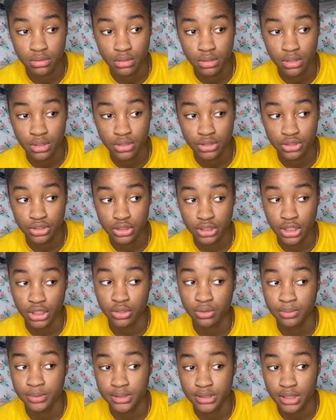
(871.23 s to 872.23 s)
she just to
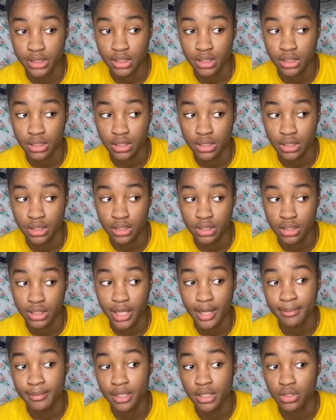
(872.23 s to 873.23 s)
me say
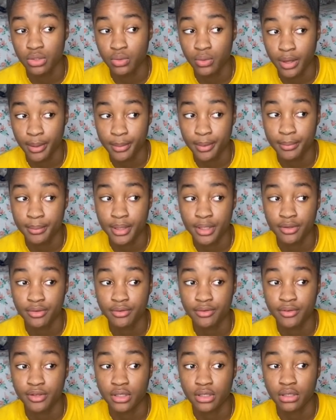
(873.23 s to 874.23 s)
Gabby you are my best
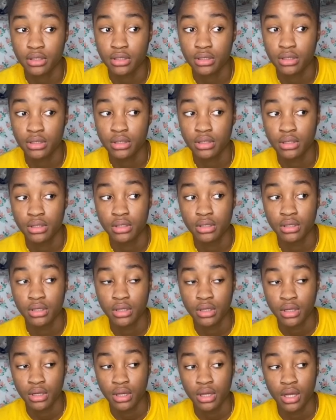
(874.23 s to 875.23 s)
friend
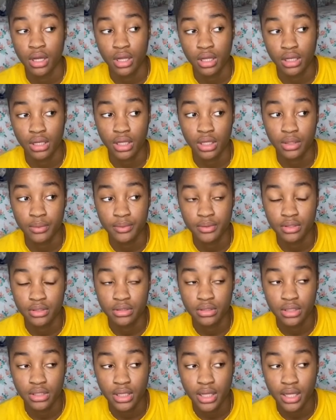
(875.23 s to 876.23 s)
and like we just
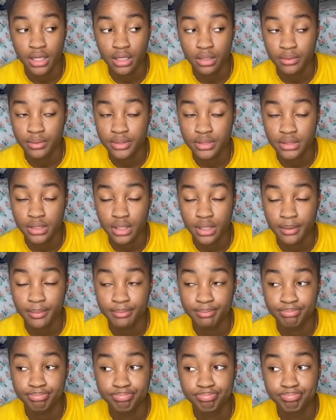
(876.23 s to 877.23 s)
did it and it was a
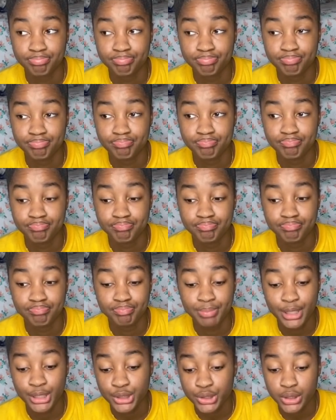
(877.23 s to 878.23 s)

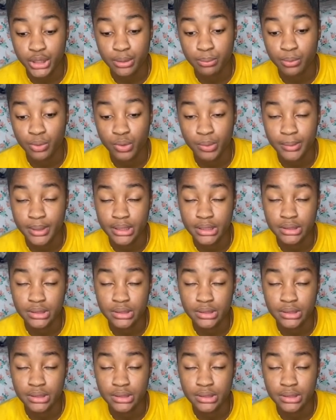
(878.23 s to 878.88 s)
best friend moment